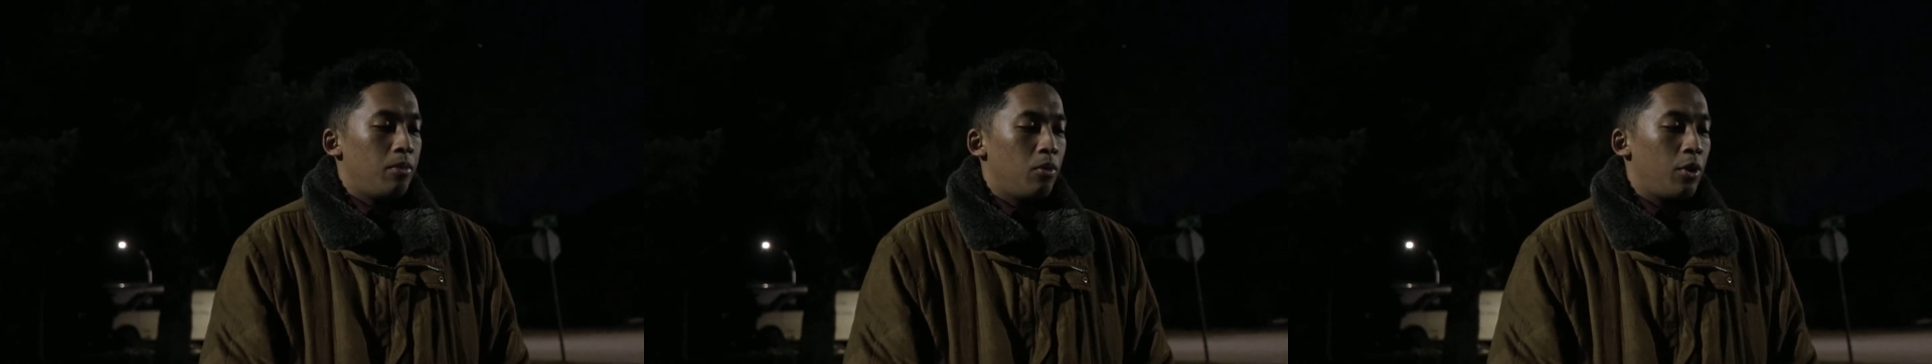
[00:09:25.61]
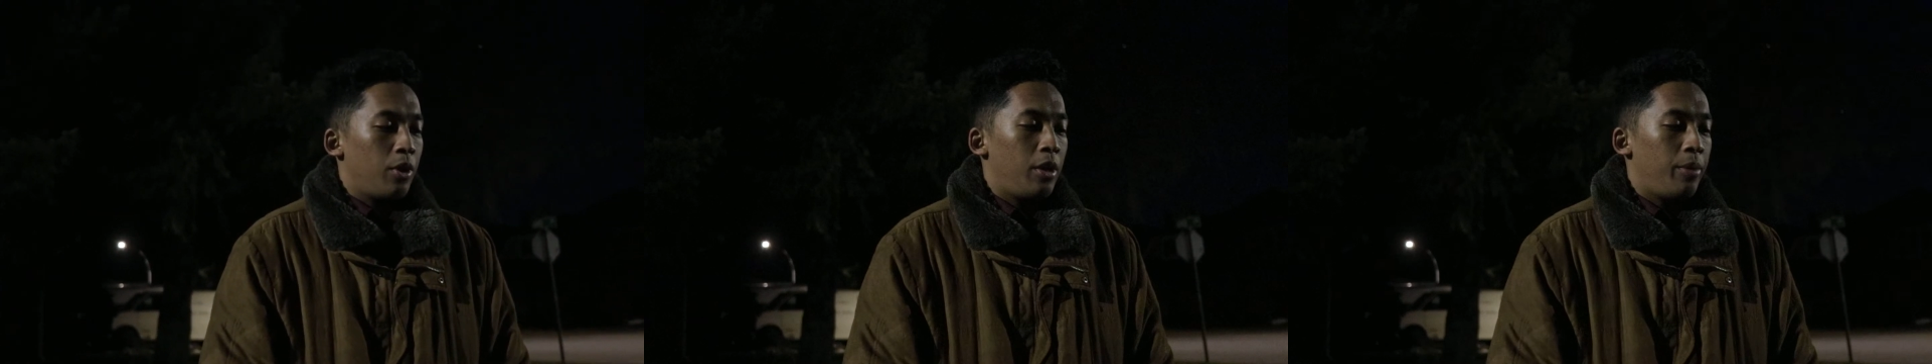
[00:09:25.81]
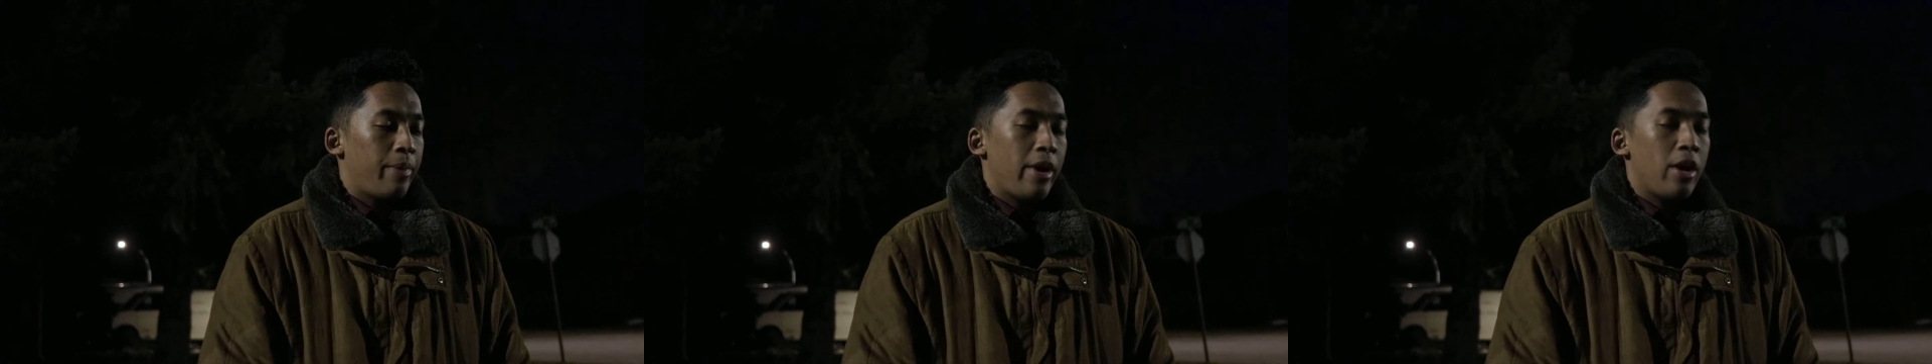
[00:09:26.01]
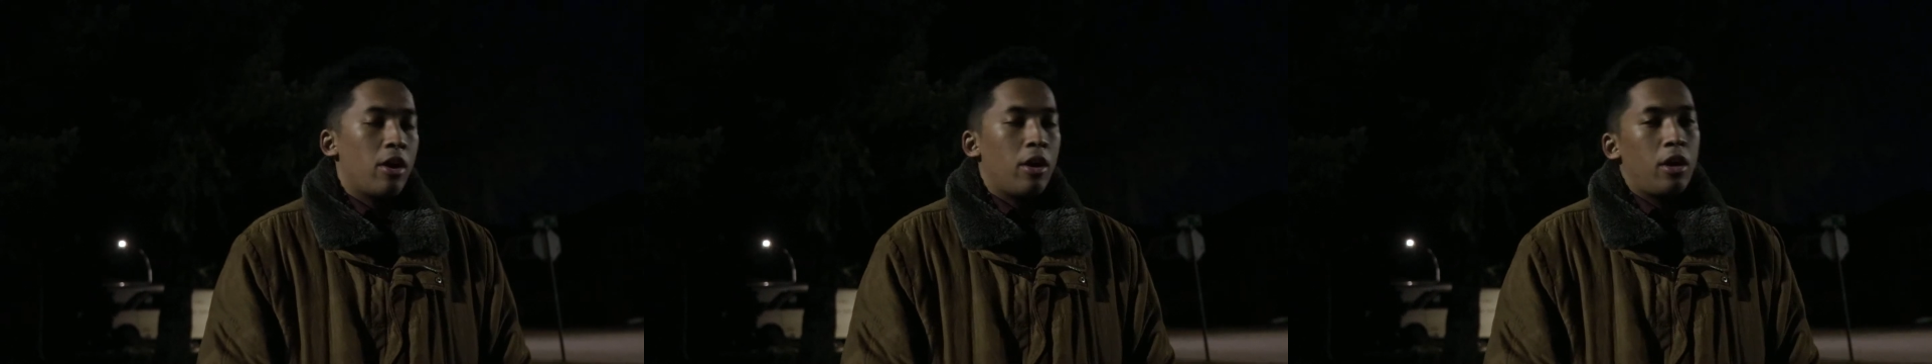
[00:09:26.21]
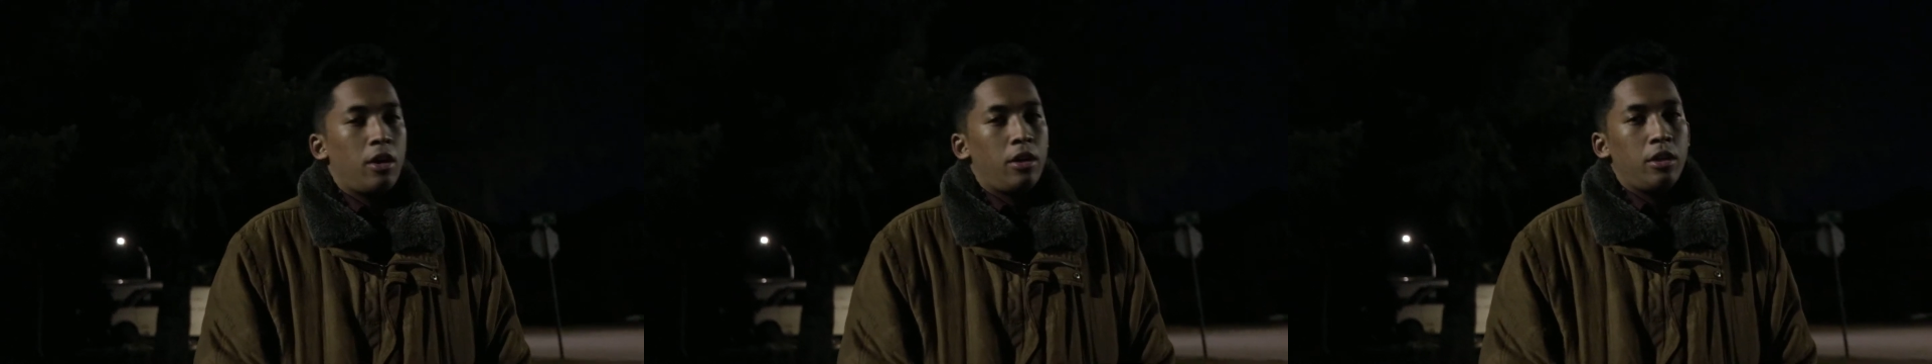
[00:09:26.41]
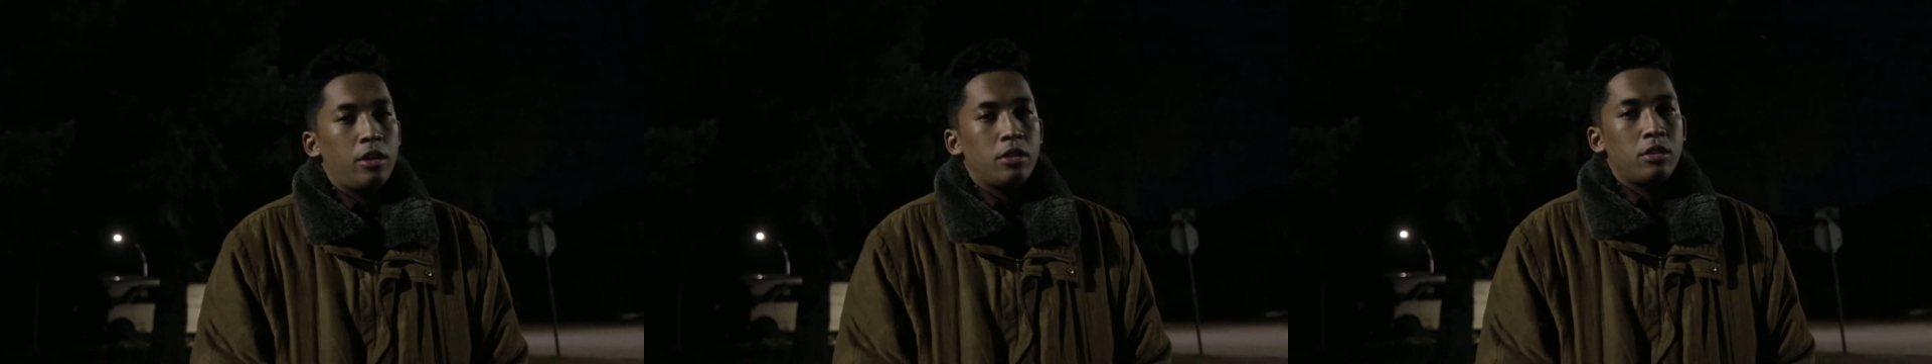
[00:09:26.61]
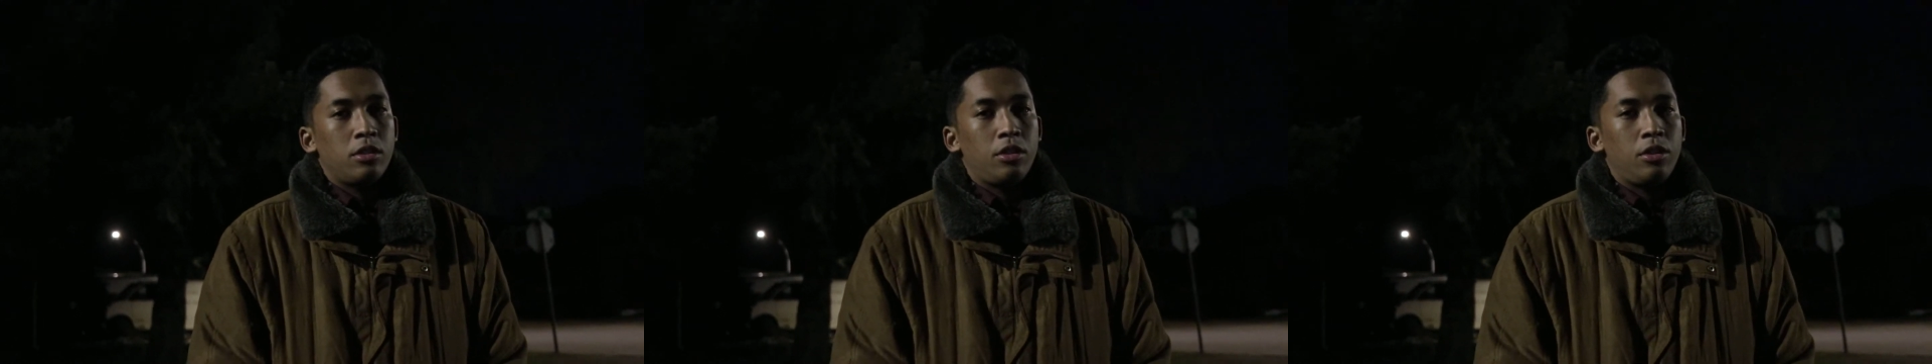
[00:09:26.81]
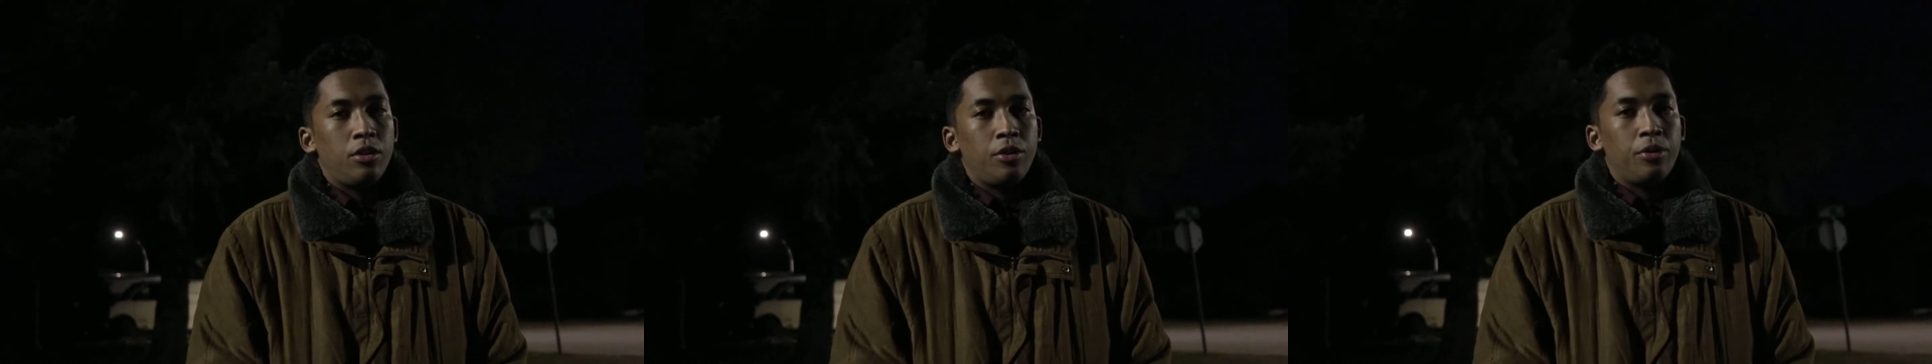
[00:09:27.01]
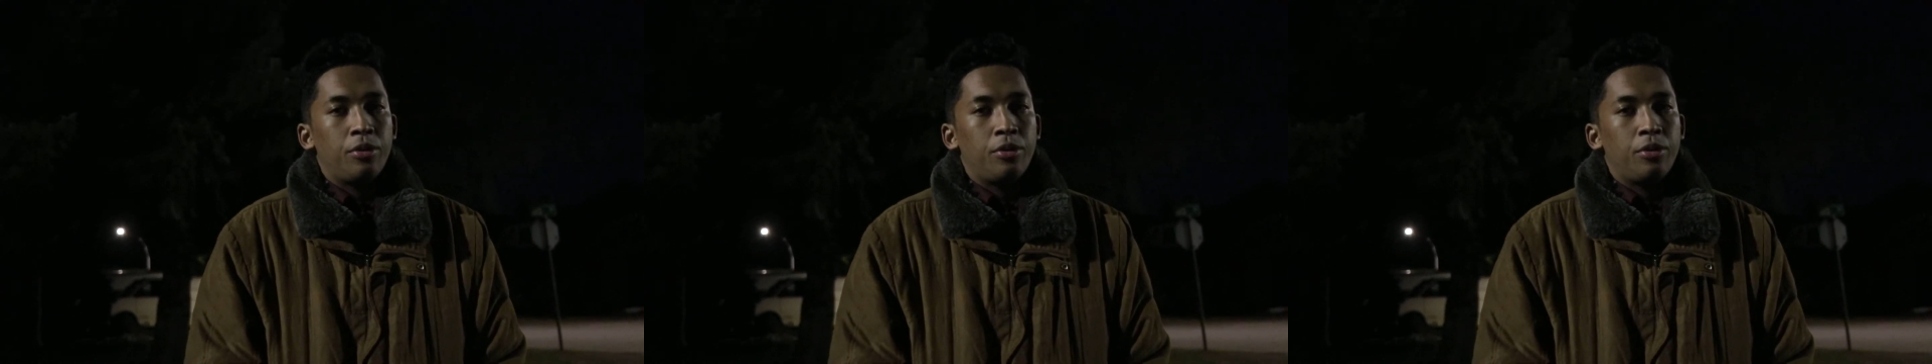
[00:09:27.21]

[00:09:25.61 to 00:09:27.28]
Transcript: working my hardest, you